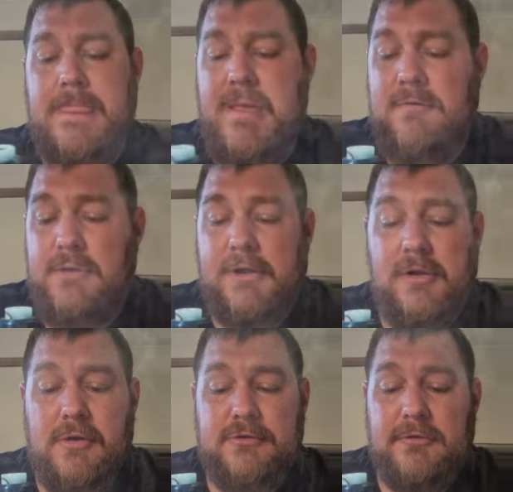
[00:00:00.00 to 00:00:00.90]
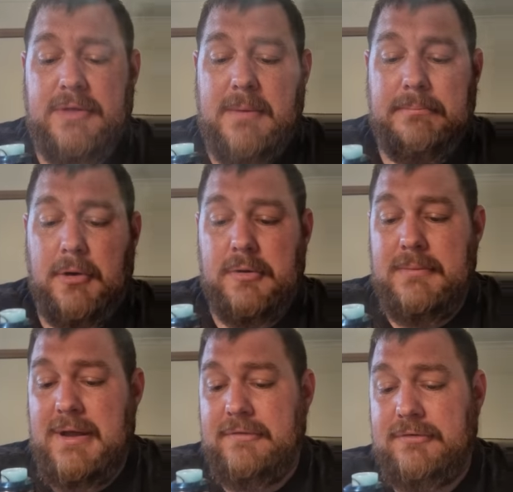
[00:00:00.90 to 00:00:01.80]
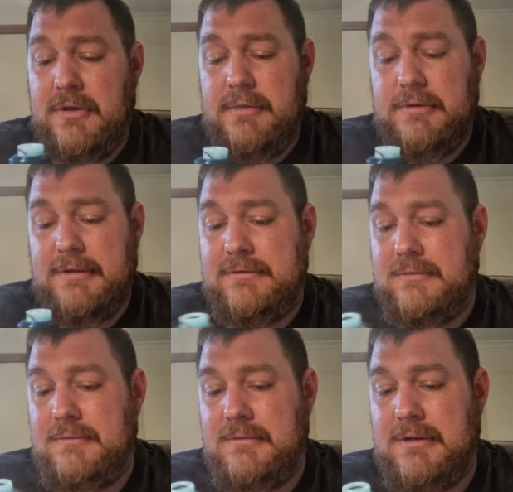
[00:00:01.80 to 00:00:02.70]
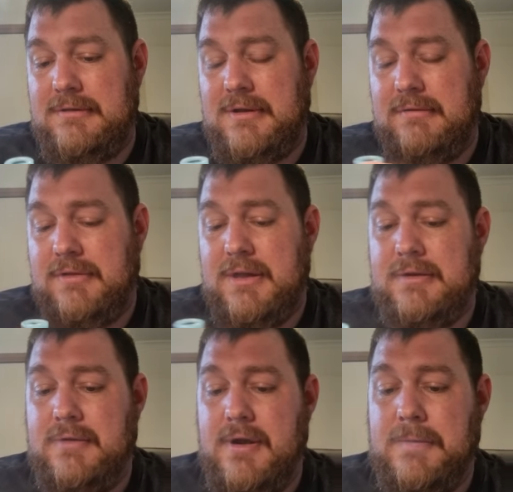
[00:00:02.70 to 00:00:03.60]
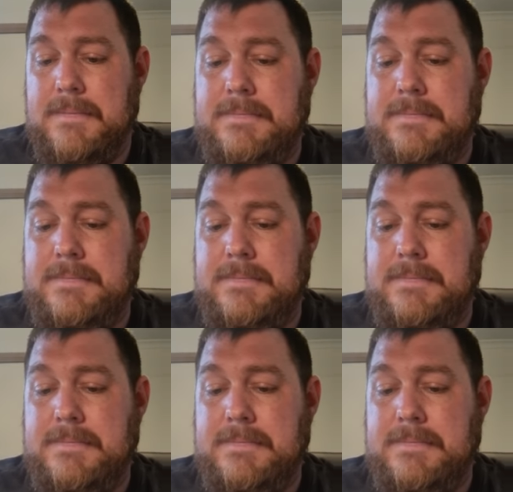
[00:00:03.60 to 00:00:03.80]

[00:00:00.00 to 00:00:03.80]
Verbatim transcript: if we close off that bottom airflow, let's let's give that a crack.